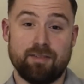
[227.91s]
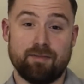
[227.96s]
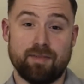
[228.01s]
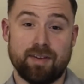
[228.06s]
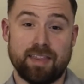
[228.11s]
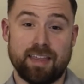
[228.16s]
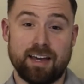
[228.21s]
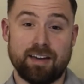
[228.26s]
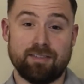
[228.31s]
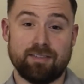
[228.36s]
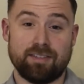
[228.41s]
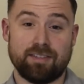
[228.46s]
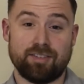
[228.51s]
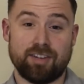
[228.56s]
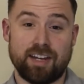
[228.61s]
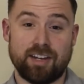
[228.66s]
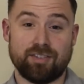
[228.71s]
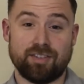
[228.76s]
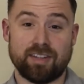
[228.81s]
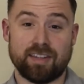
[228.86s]
without
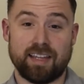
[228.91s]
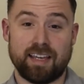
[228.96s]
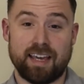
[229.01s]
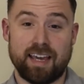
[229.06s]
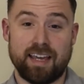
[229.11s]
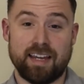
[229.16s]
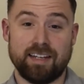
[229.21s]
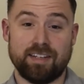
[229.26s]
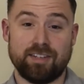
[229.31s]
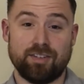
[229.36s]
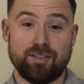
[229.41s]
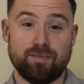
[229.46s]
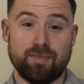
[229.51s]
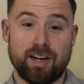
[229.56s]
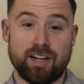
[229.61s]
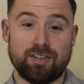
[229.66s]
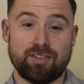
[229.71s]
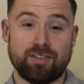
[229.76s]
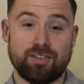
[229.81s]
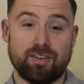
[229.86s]
changing the gain too
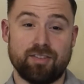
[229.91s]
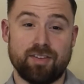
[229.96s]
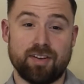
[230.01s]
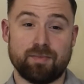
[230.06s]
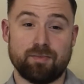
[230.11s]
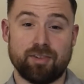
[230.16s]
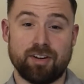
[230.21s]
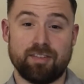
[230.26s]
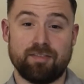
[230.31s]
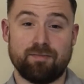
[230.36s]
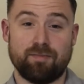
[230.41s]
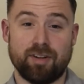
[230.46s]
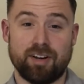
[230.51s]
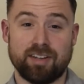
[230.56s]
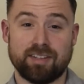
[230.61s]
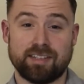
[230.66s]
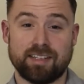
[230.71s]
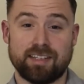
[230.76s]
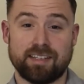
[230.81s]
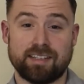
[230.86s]
much during brief
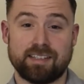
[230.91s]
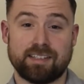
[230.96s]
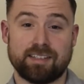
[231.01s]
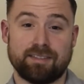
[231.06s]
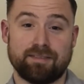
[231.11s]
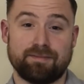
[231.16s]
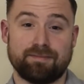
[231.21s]
pauses.